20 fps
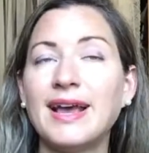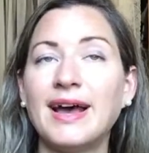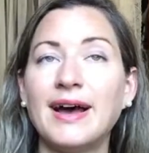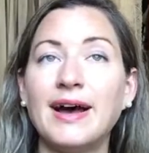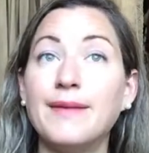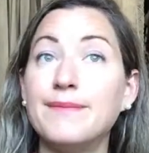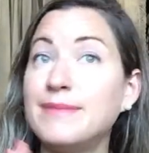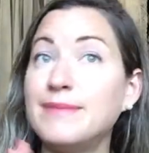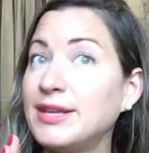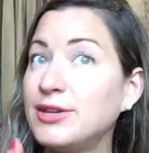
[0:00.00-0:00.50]

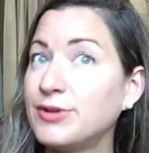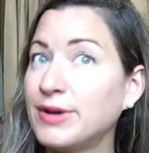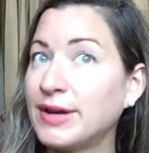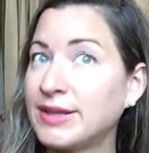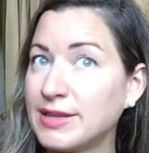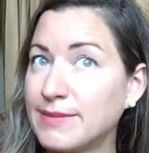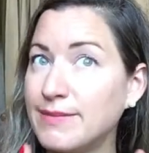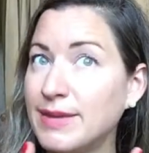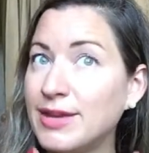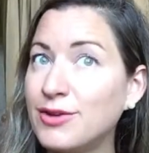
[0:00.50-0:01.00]

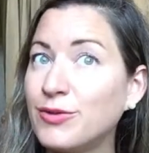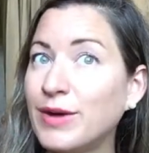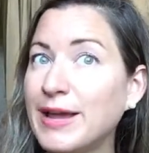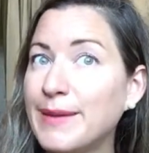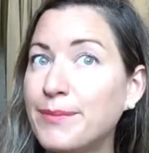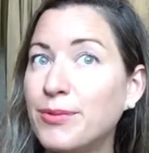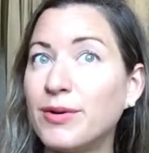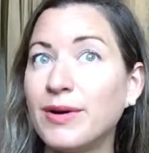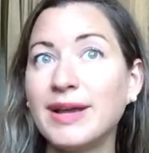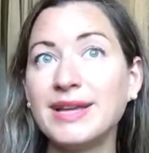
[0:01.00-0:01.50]
At the
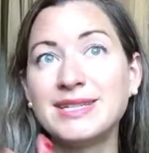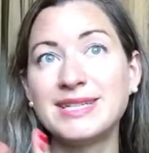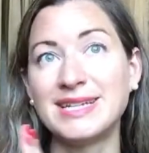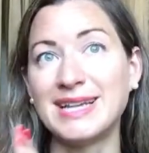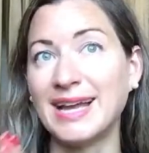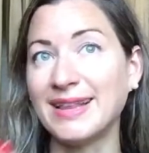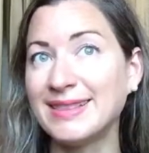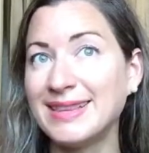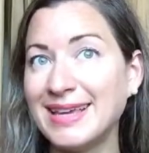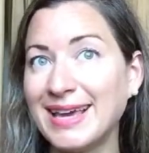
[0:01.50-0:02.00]
midway point and
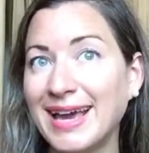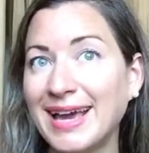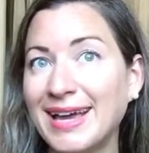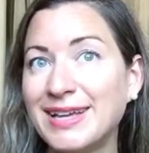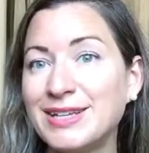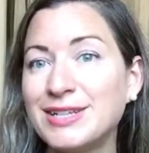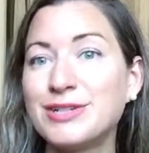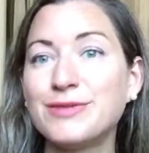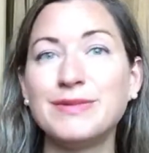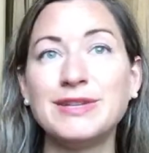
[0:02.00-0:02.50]
at the
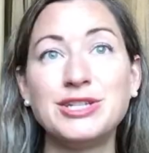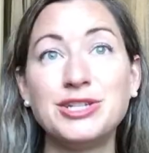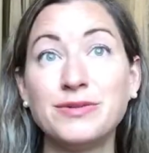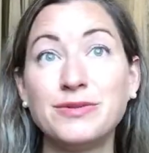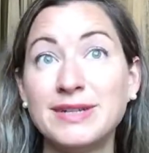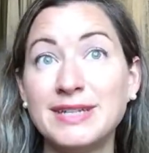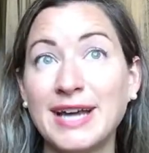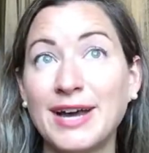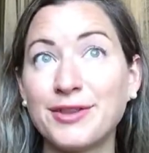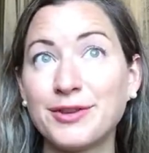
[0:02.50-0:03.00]
end, we
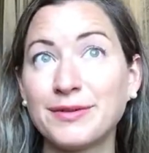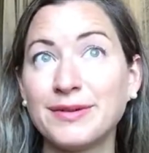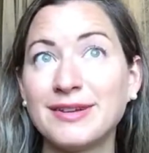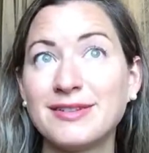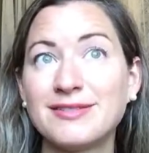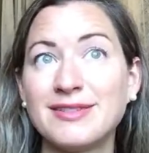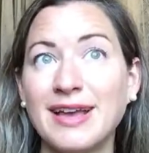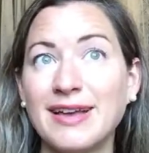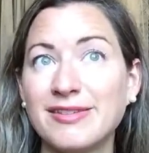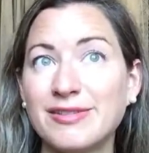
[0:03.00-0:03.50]
do another
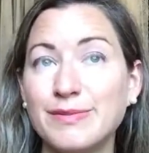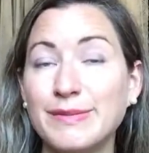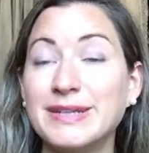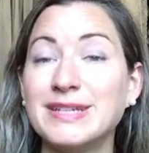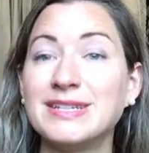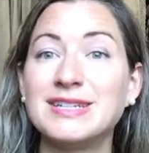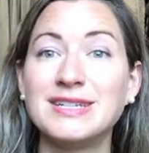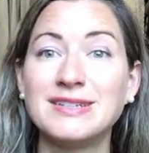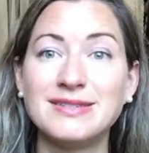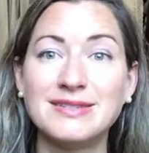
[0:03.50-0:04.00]

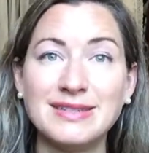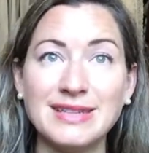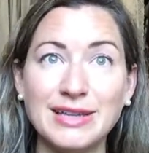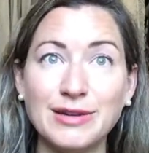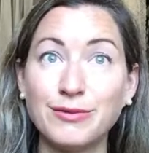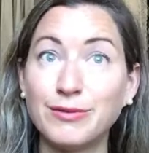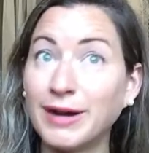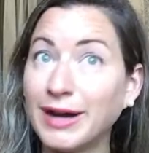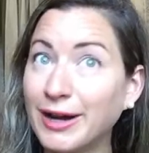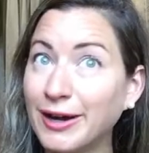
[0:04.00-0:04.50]
assessment to
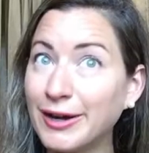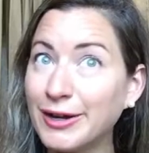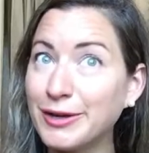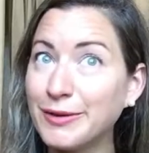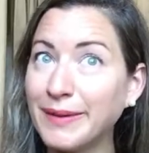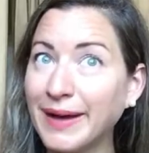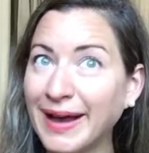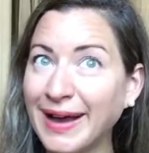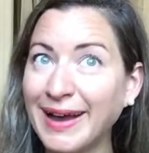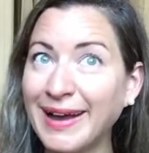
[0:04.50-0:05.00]
see where are
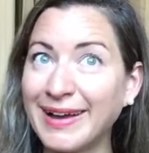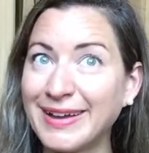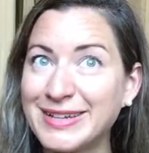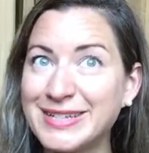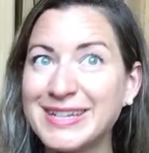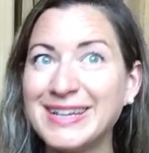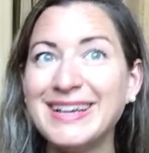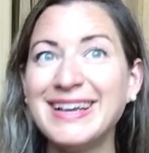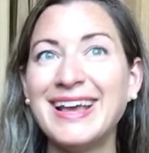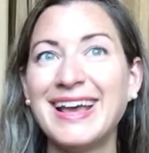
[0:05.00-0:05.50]
you
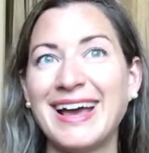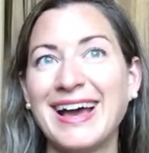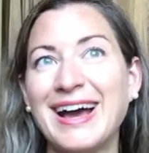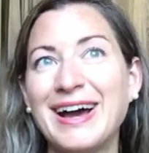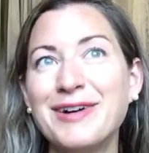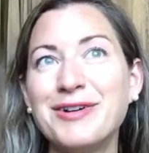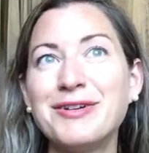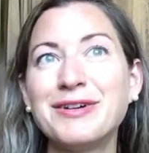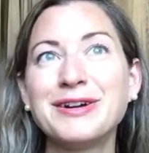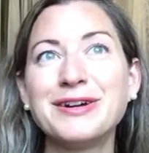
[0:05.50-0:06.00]
at?
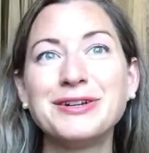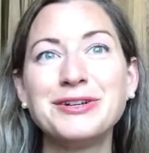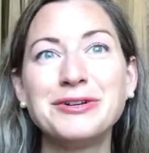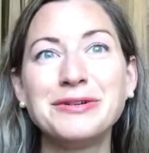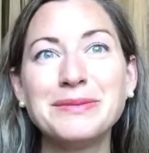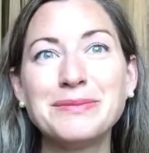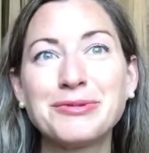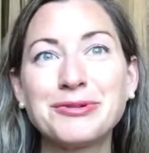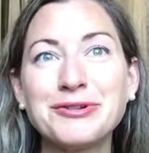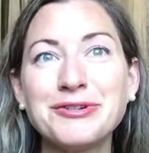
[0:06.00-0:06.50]
How are
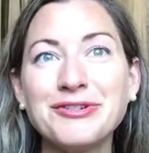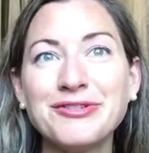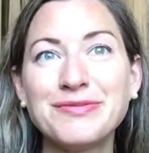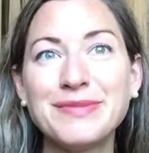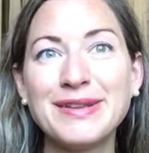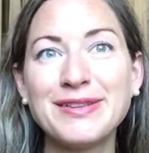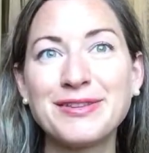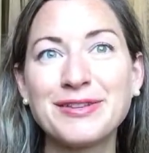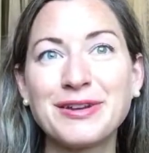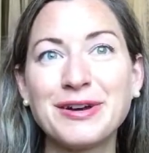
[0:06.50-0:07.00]
your
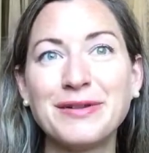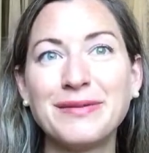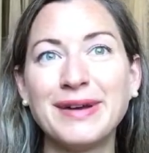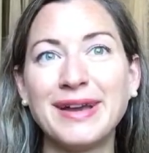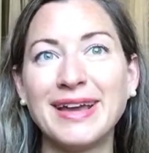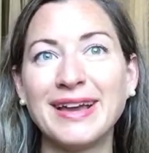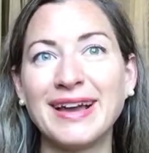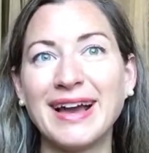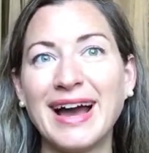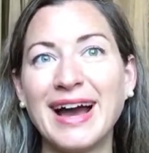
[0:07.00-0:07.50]
improvements
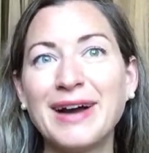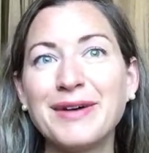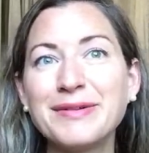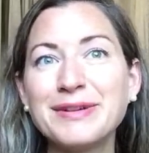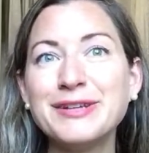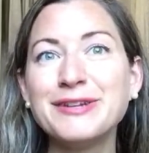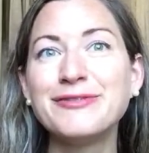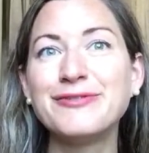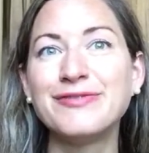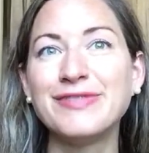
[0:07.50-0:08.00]
going? How are
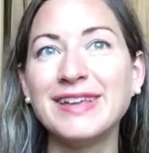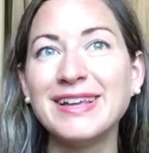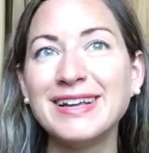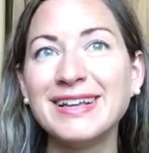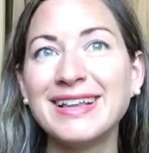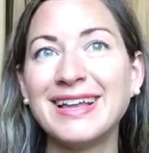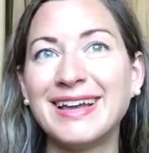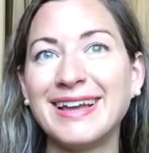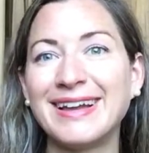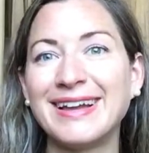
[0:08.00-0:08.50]
you
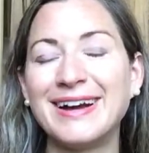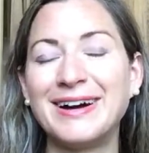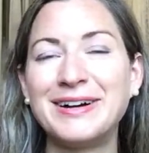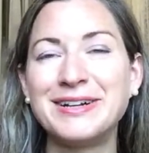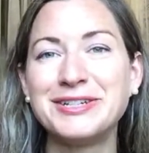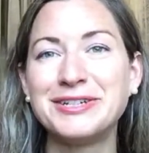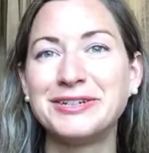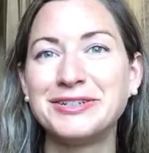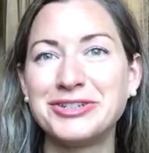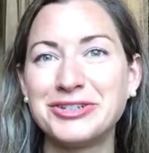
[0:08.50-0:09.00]
feeling
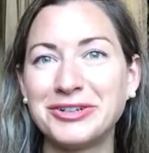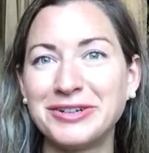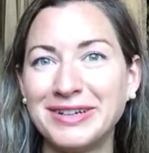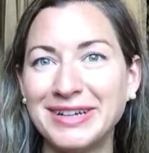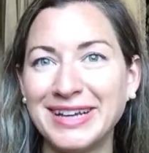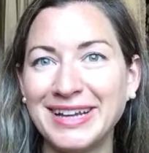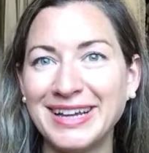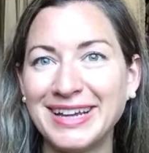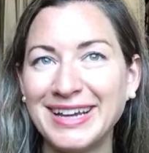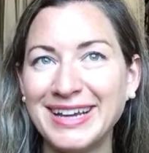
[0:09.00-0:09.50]
on your
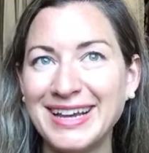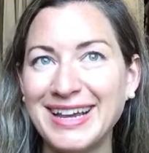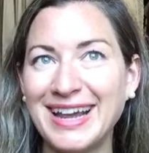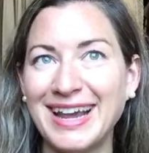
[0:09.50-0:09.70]
journey?